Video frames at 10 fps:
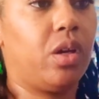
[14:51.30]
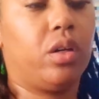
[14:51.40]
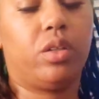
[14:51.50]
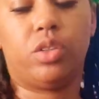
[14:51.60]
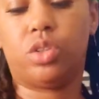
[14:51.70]

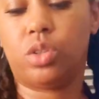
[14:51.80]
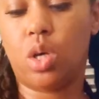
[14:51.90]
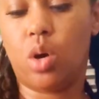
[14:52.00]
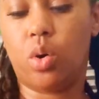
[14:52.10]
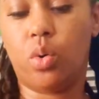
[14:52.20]

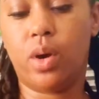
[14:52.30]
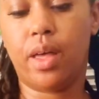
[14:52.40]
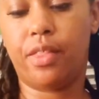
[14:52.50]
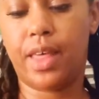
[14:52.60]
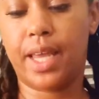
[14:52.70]
So
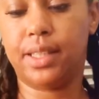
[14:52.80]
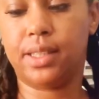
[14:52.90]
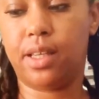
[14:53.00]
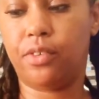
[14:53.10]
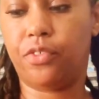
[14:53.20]
that is
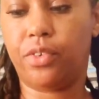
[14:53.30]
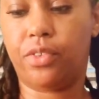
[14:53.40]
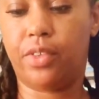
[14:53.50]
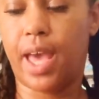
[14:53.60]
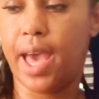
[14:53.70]
it for
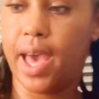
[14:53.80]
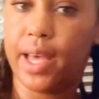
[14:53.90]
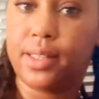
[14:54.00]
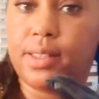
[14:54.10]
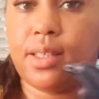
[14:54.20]
that.